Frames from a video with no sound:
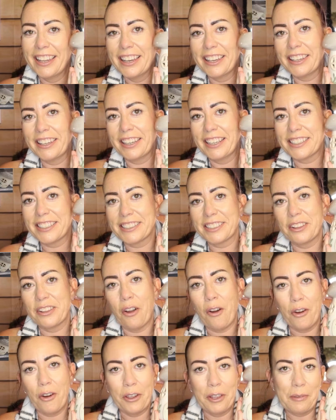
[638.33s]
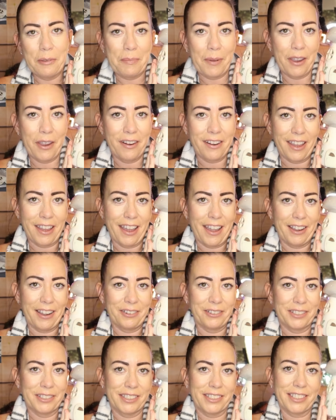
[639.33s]
little oil burner
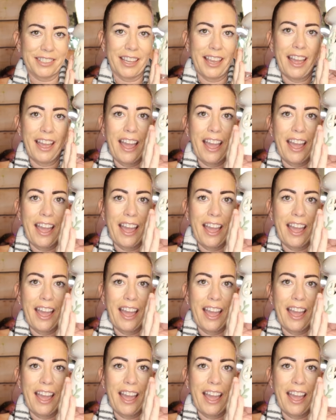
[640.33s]
house.